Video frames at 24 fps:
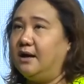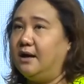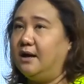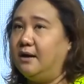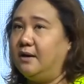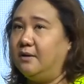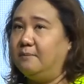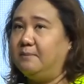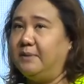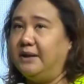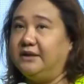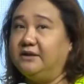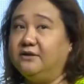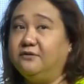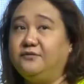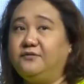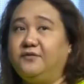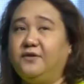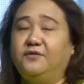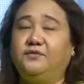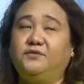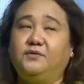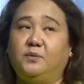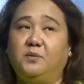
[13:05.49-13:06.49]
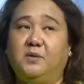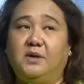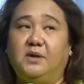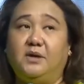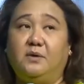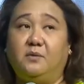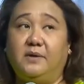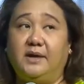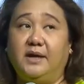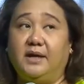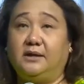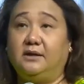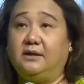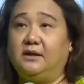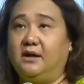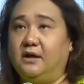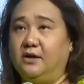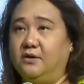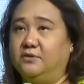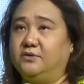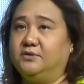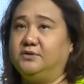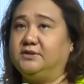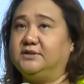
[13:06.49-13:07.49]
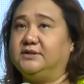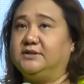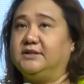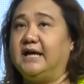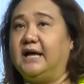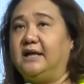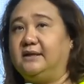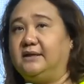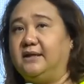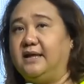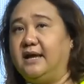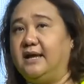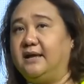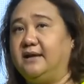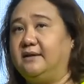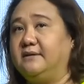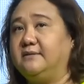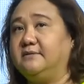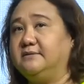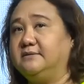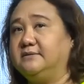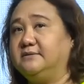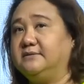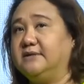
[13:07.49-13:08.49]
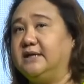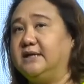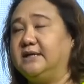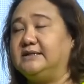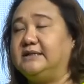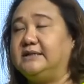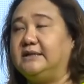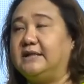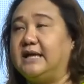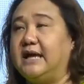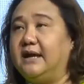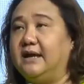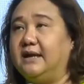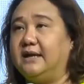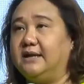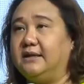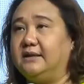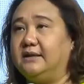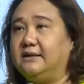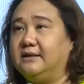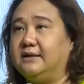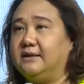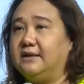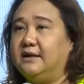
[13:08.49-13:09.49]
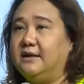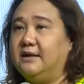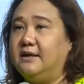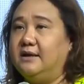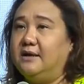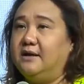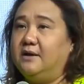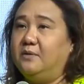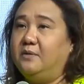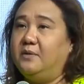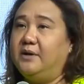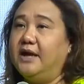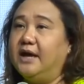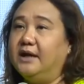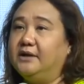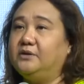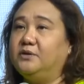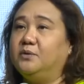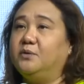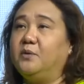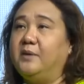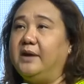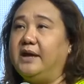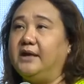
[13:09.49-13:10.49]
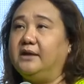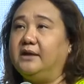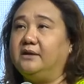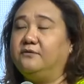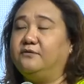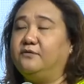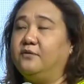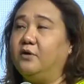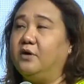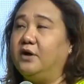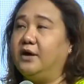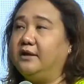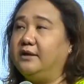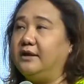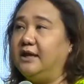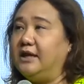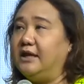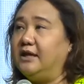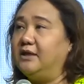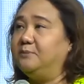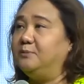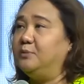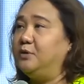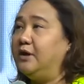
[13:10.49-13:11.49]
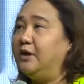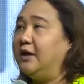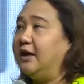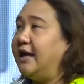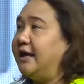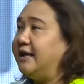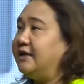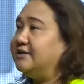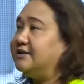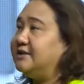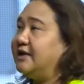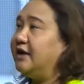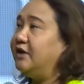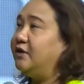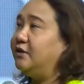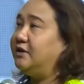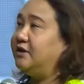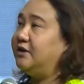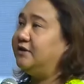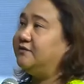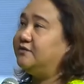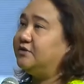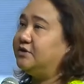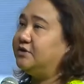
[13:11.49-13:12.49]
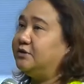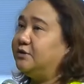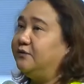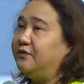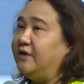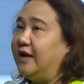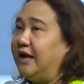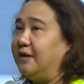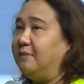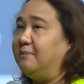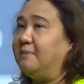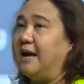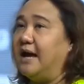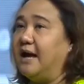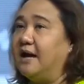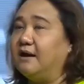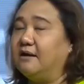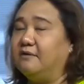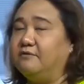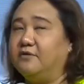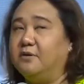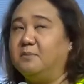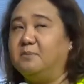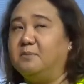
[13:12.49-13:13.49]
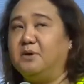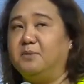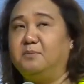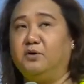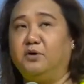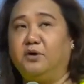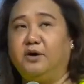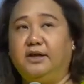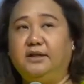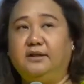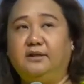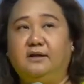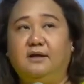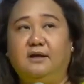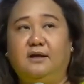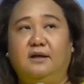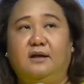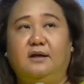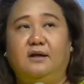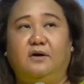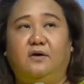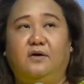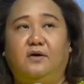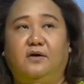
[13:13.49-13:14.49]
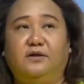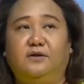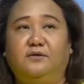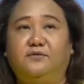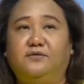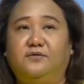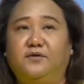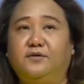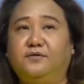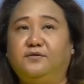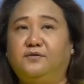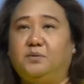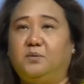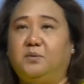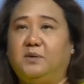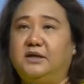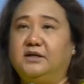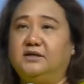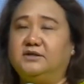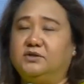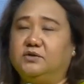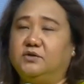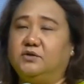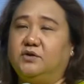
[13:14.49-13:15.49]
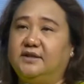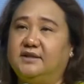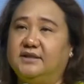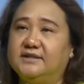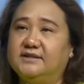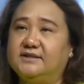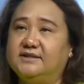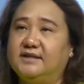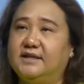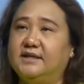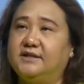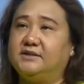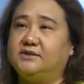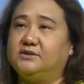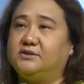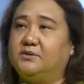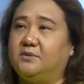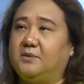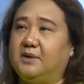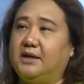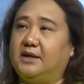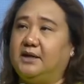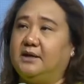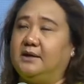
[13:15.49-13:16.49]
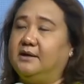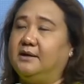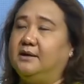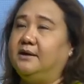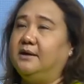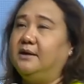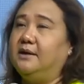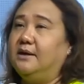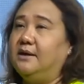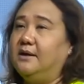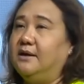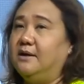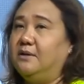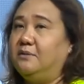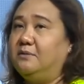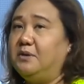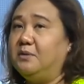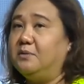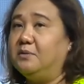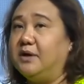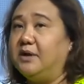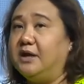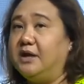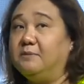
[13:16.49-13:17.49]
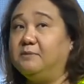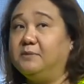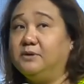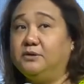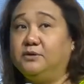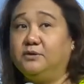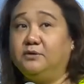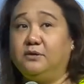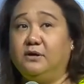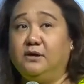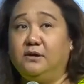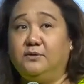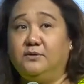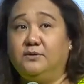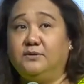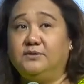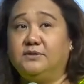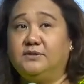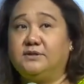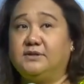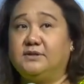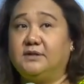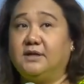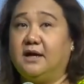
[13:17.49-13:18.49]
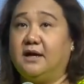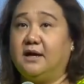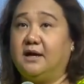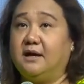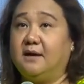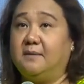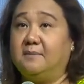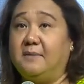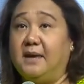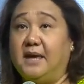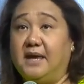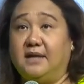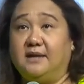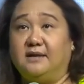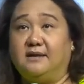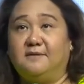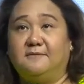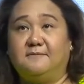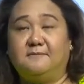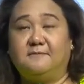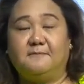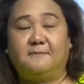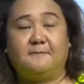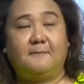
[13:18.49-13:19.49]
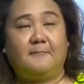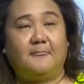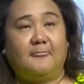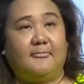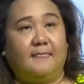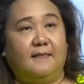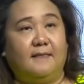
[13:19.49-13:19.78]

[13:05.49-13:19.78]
By the fifth week, we had closed Alden as a talent. We had to wait for the Eat Bulaga executives to fly back from abroad on the fifth week, so on the sixth week, we were able to close Maine.